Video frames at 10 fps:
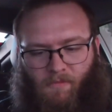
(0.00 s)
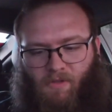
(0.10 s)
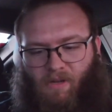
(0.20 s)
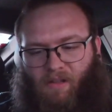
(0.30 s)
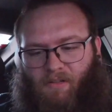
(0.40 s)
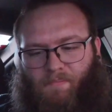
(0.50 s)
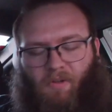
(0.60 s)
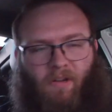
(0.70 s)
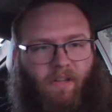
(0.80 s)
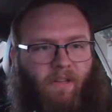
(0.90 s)
So now it's
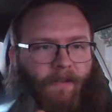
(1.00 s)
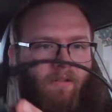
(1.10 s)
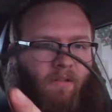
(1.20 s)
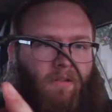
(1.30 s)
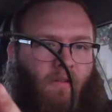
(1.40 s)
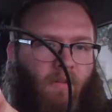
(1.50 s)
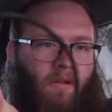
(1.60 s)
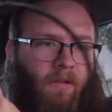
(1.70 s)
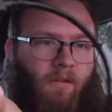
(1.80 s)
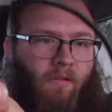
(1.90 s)
plugged in.
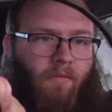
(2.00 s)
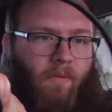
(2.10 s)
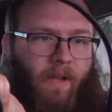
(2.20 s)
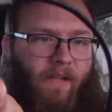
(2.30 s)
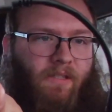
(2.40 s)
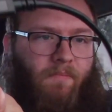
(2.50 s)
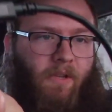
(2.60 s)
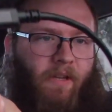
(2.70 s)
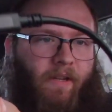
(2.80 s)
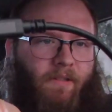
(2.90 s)
We got some
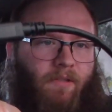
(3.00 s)
lights,